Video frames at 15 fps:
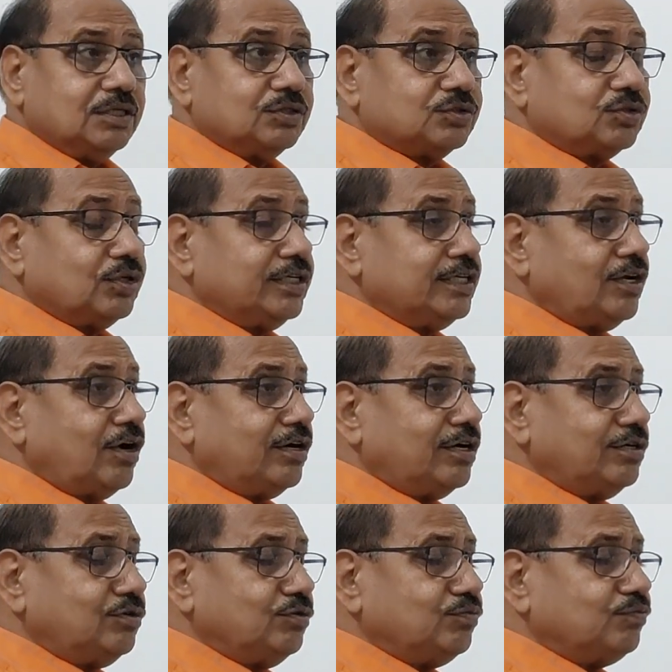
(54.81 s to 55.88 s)
So in
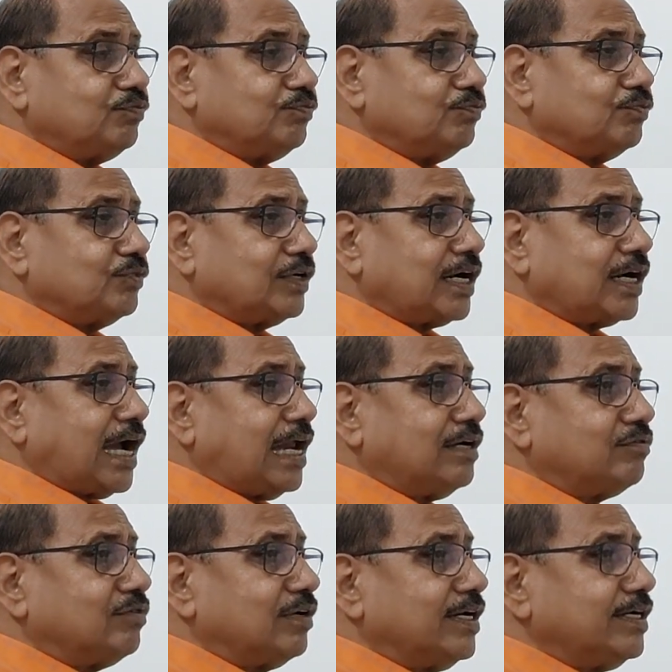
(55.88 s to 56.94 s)
order to
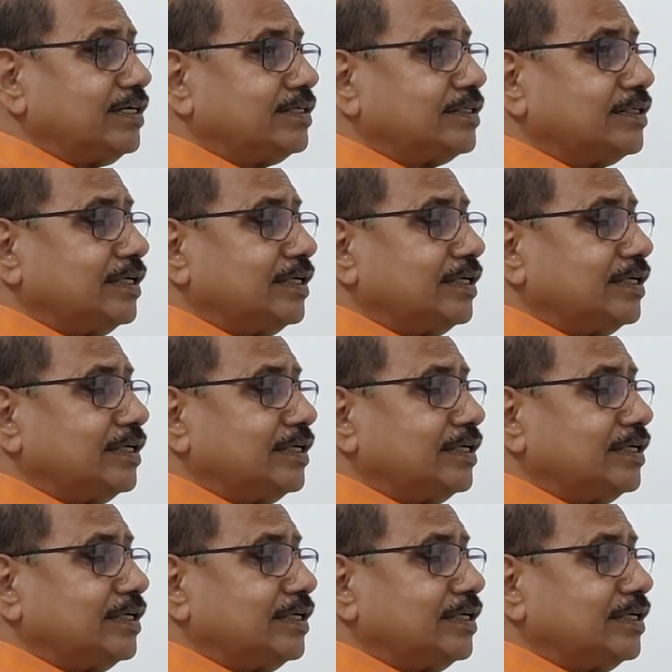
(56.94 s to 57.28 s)
calculate